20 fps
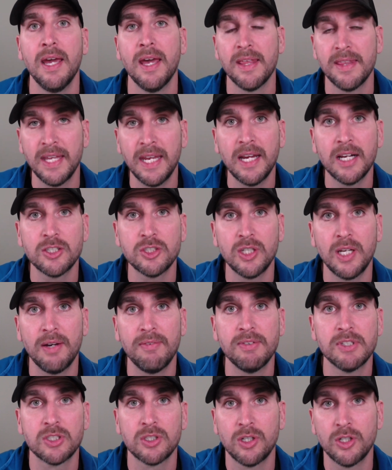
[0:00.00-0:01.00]
they actually have
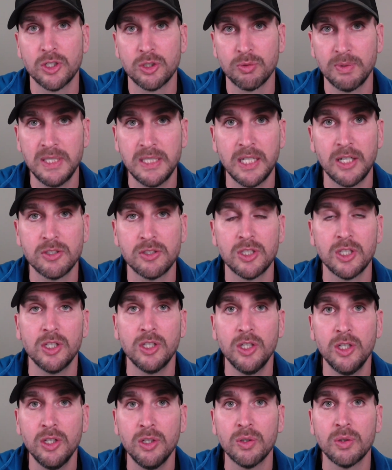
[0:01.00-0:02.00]
installers reach out to
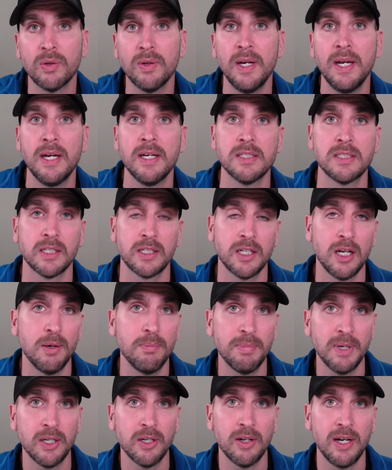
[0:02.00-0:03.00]
you to come
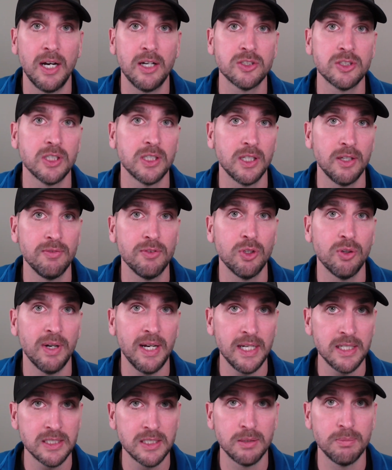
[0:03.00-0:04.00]
by your house and give you
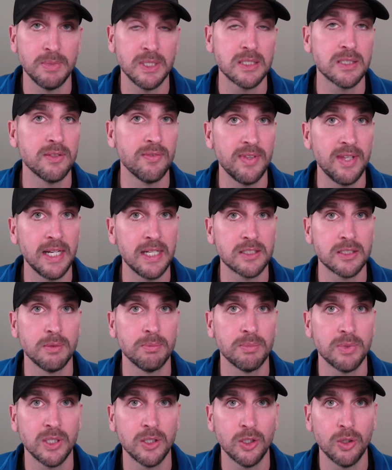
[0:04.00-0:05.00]
estimates if that's
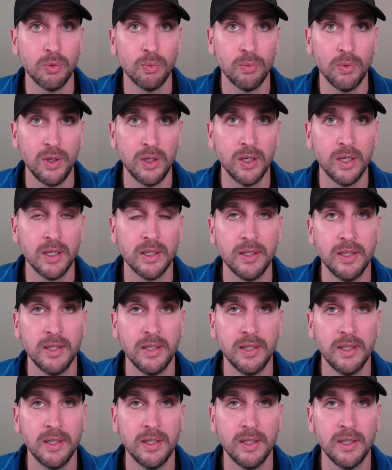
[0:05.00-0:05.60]
something you want.